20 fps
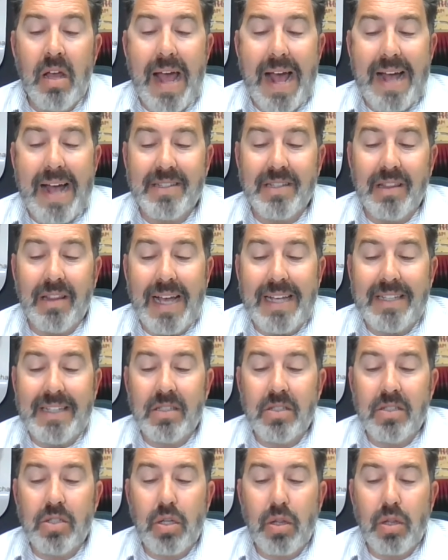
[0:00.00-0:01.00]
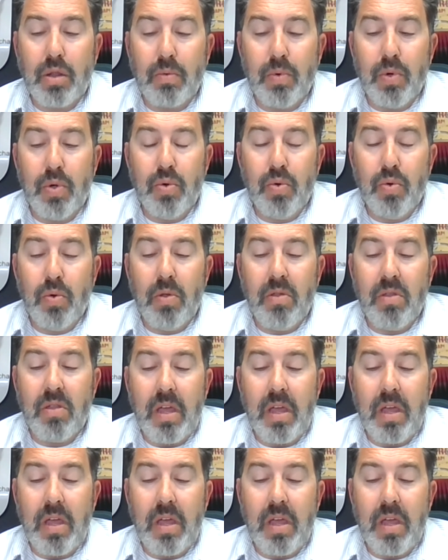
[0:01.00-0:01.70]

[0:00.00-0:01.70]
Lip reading: as licensed through